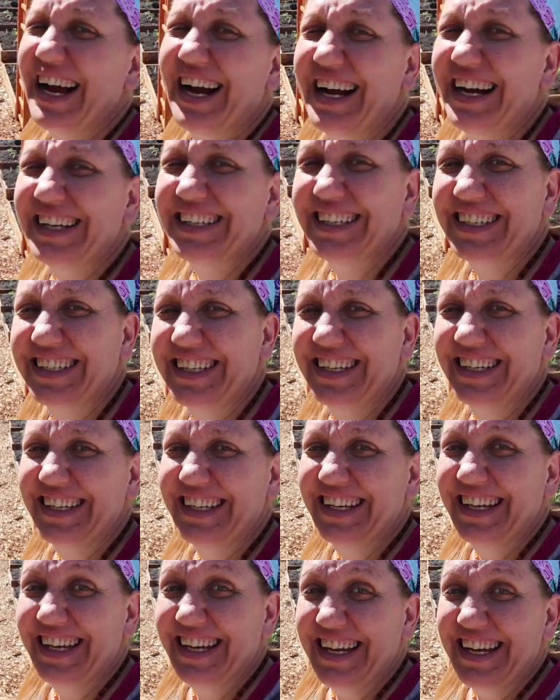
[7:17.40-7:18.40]
gosh.
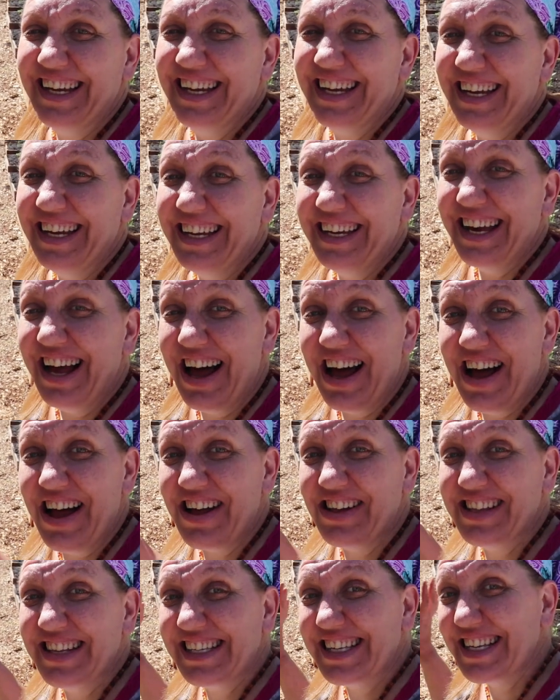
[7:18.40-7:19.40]

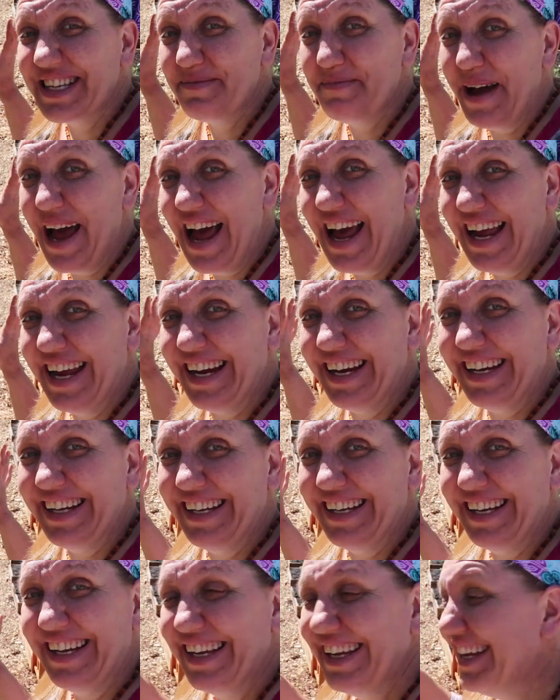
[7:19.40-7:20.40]
Y'all, this is
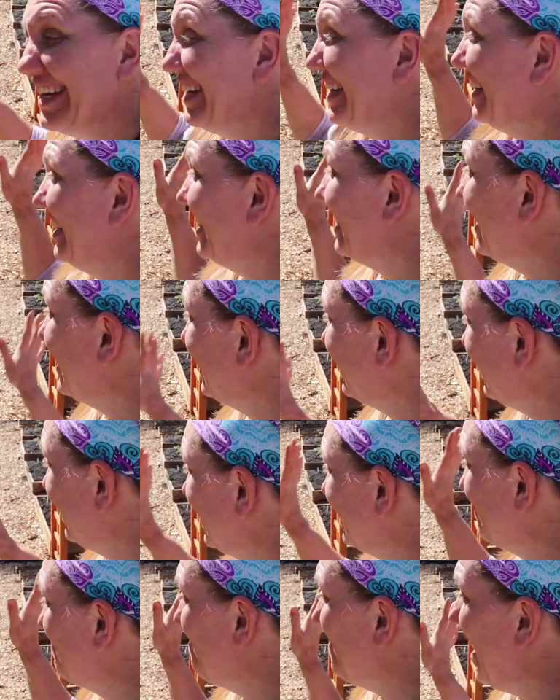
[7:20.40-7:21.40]
mine. This
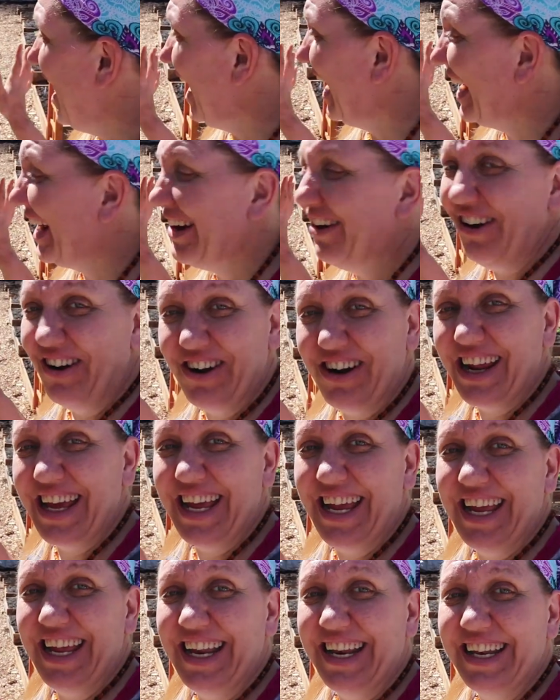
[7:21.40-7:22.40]
is my
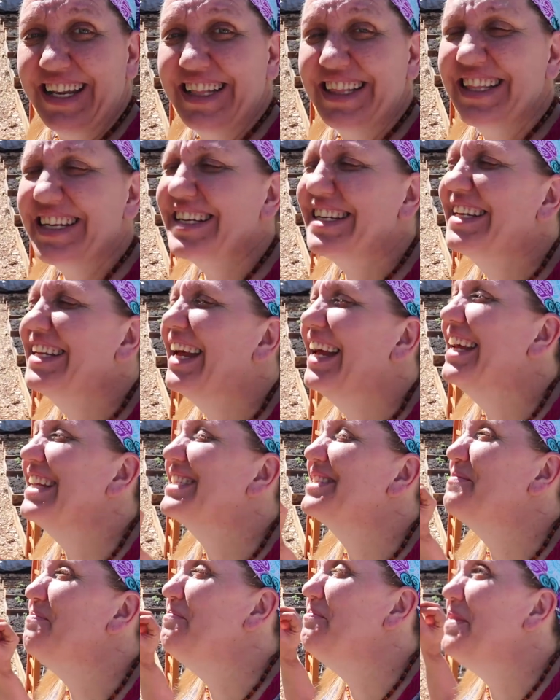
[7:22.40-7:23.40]
garden. This
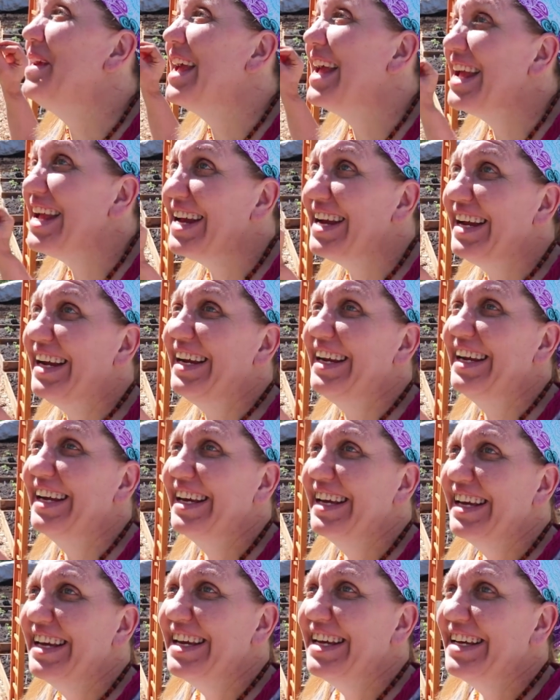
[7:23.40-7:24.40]
is me
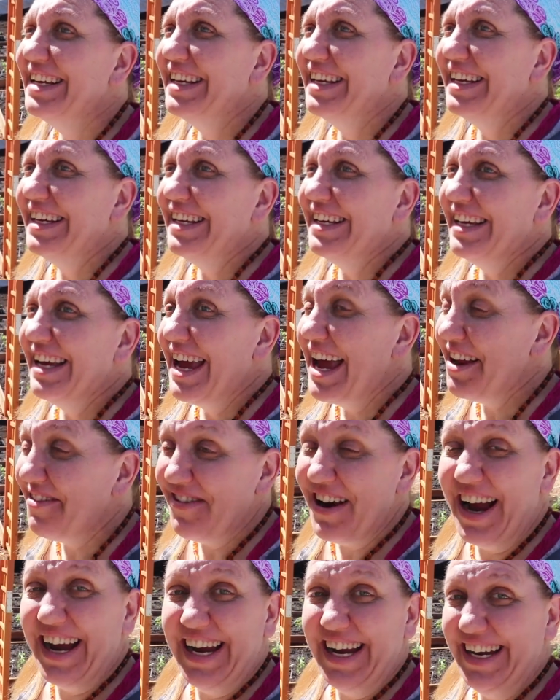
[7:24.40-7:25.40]
and
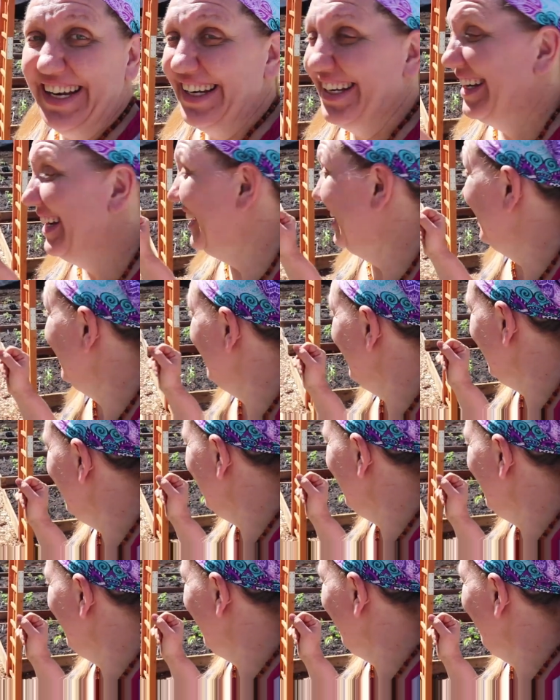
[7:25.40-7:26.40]
Ryan.
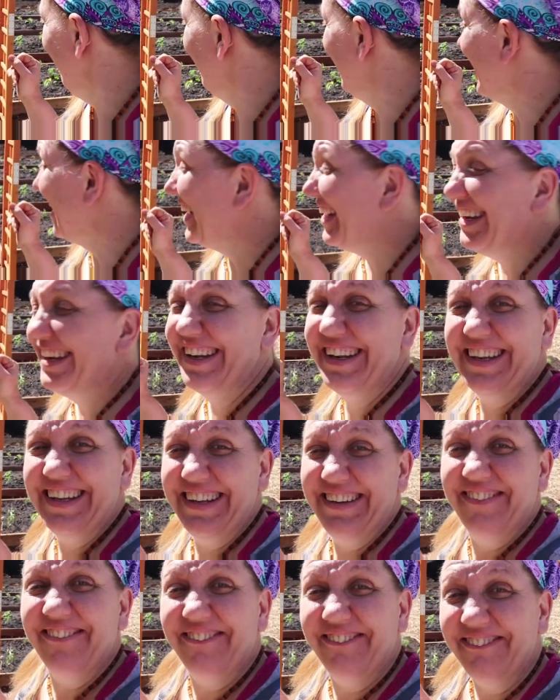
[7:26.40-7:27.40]
But
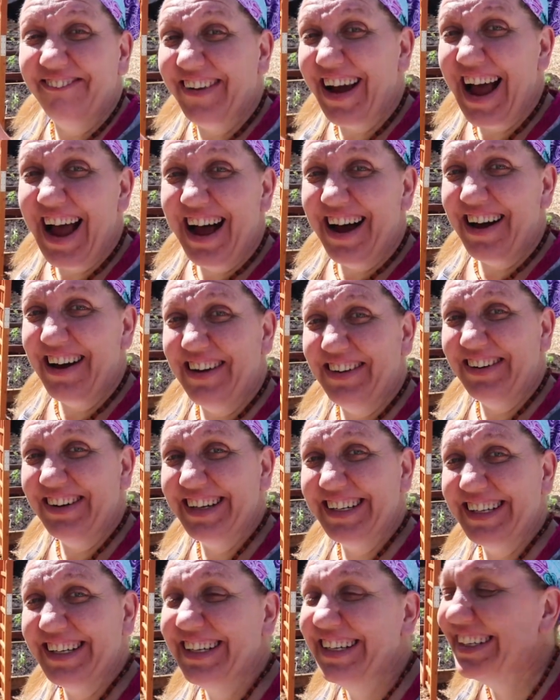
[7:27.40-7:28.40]

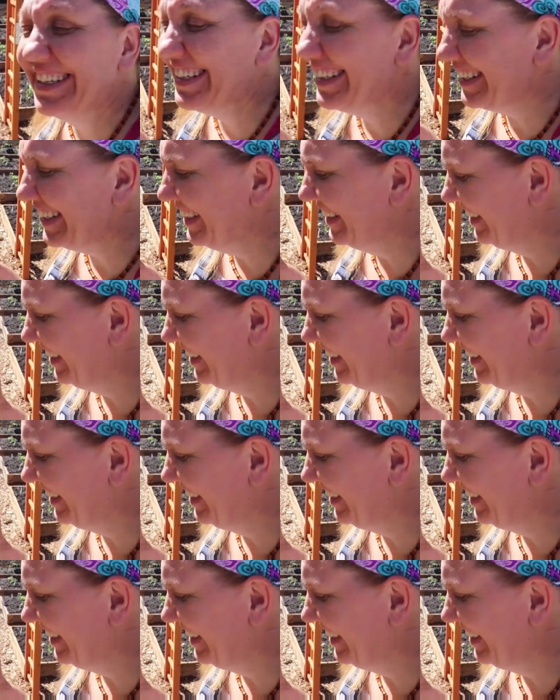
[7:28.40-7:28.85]
wow,